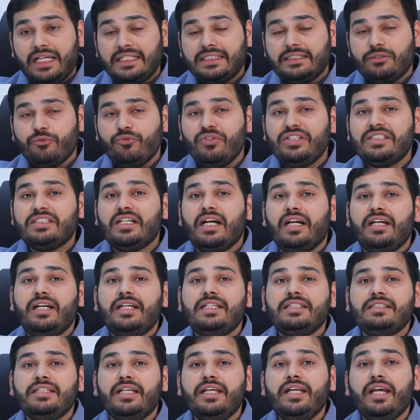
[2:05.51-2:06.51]
we started
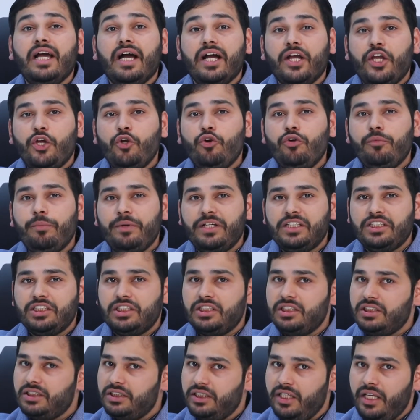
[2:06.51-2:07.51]
seeing acute
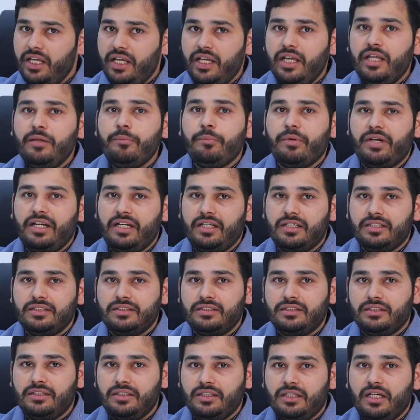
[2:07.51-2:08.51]
patients in
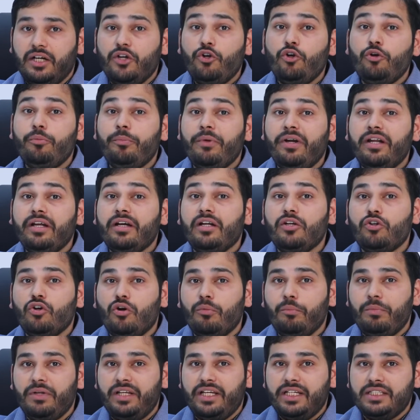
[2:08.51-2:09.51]
pregnancy, acute medical
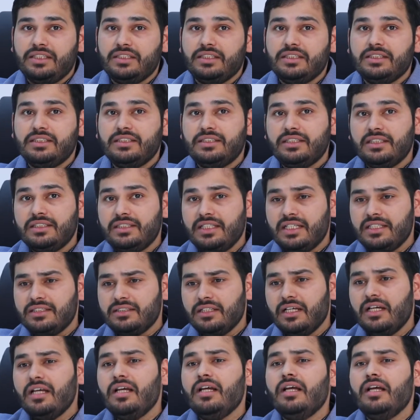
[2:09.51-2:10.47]
complications such as